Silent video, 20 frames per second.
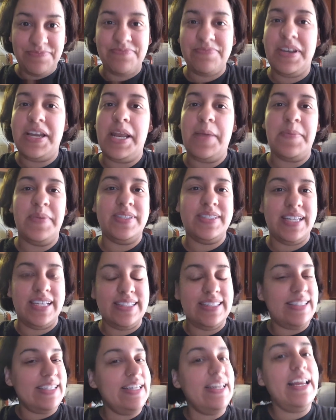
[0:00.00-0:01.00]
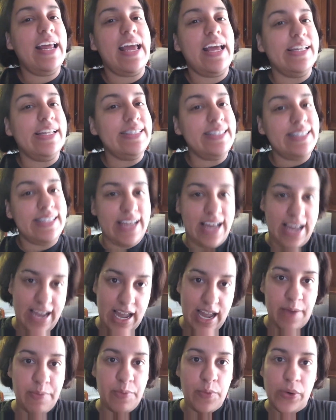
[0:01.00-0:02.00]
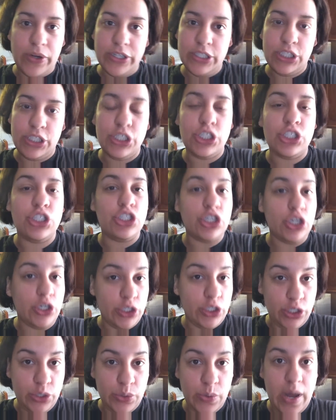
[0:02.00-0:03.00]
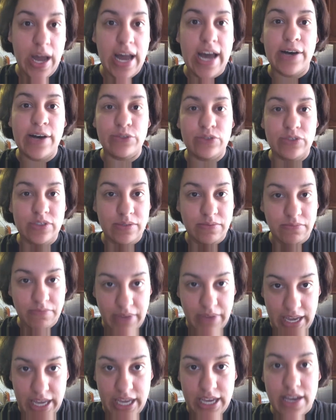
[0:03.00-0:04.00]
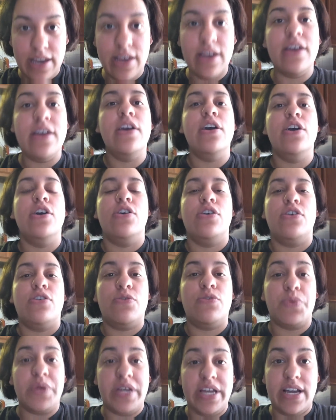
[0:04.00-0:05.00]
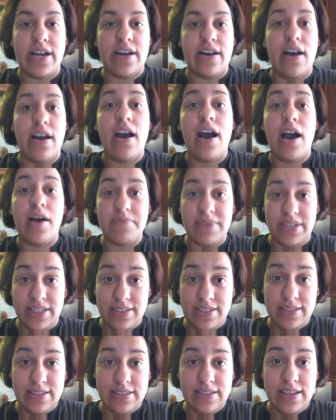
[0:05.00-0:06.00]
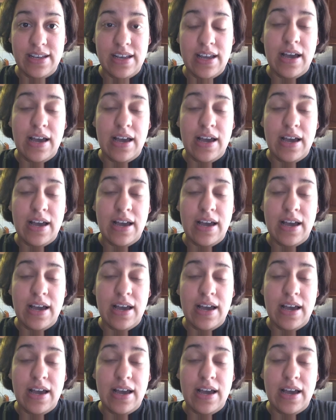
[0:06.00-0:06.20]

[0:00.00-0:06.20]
My name is Nadine, and today I'm going to show you how to make Greek hummus.